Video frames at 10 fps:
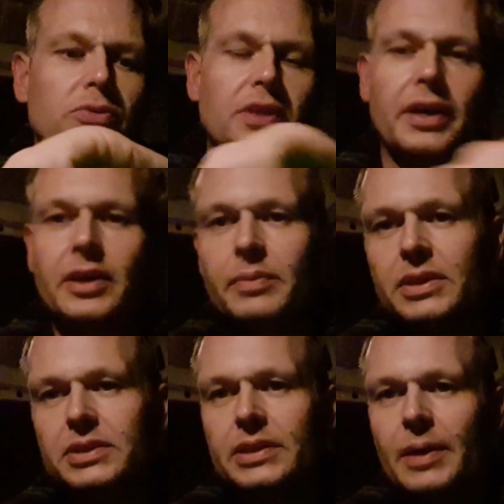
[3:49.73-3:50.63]
time,
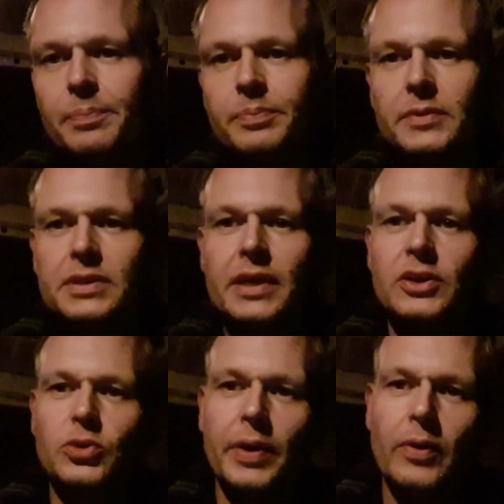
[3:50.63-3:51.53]
it's 10 to
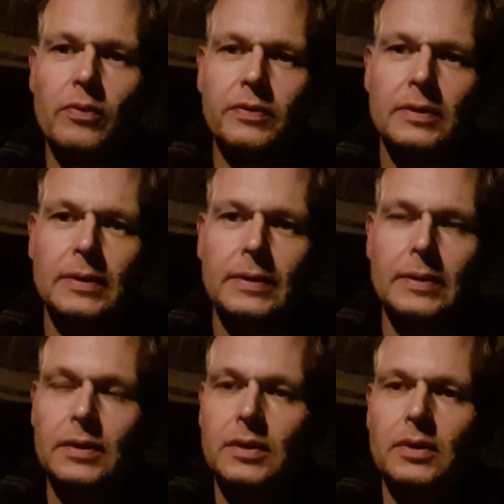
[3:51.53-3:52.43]
12.
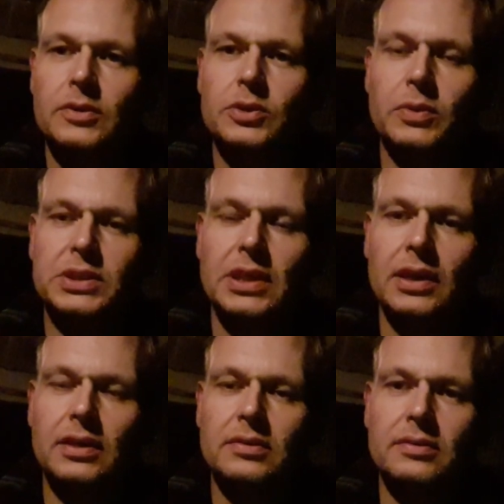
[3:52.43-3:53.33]
So what's
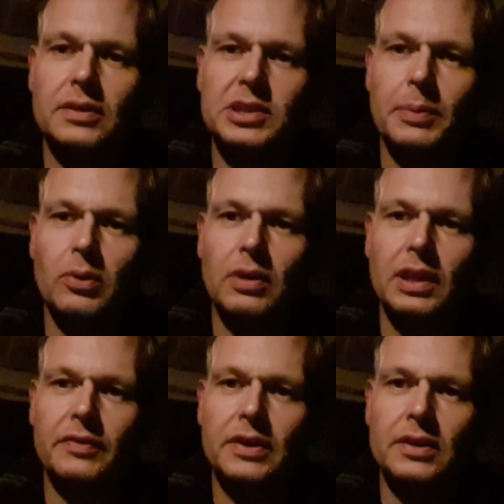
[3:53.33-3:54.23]
that? That's about
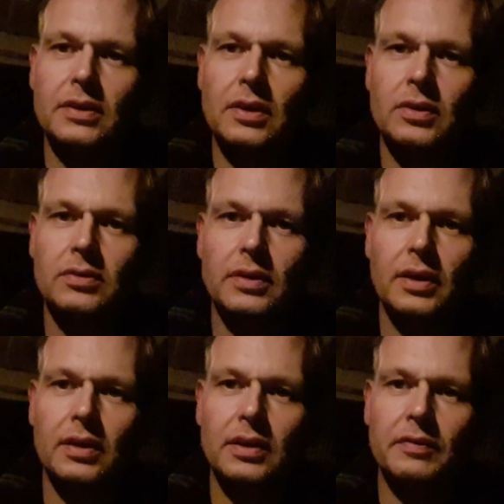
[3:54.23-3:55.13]

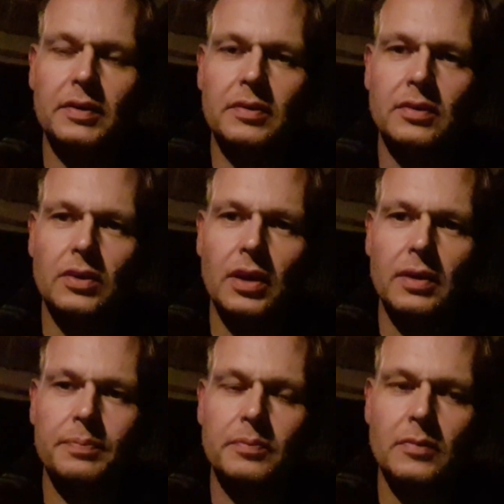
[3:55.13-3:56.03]
11:23
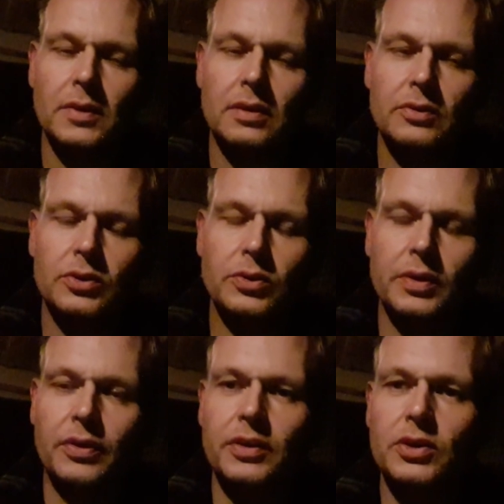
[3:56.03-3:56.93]

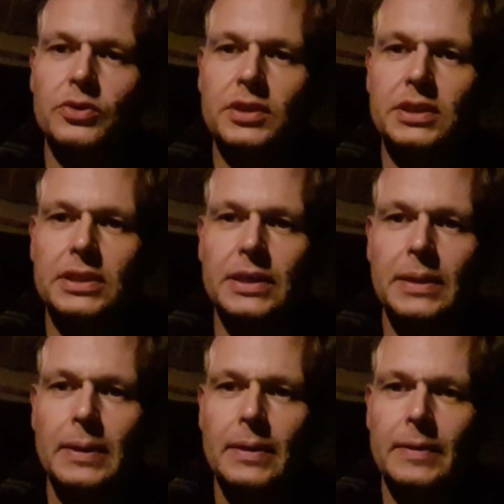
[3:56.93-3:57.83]
UTC.
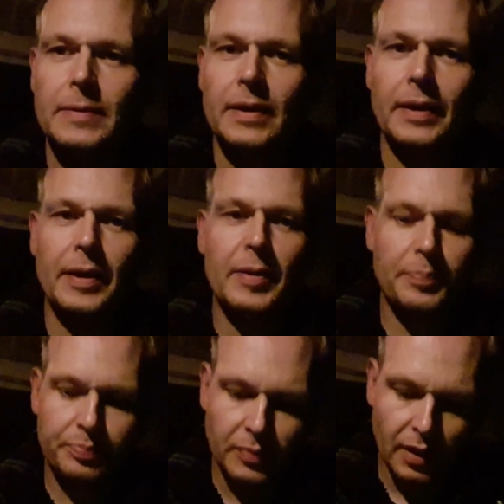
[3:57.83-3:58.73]

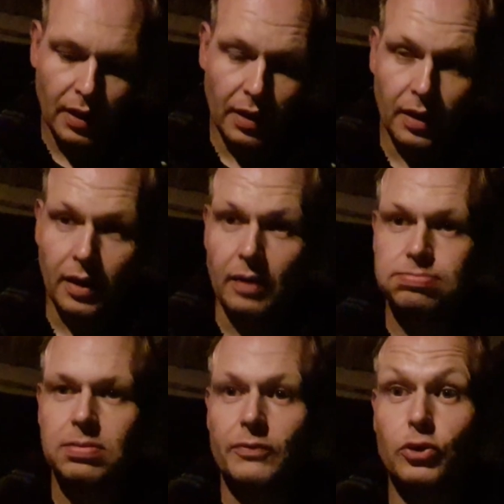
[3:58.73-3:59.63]

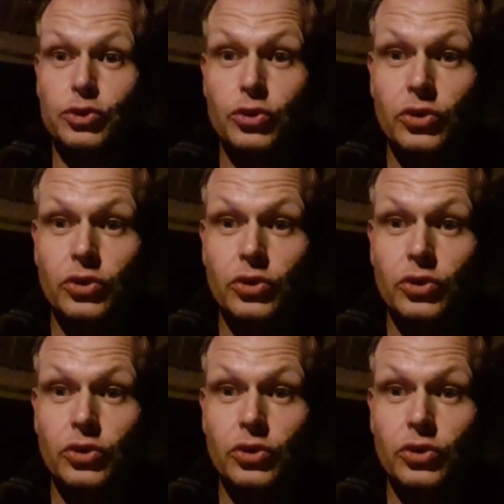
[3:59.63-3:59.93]
I've got two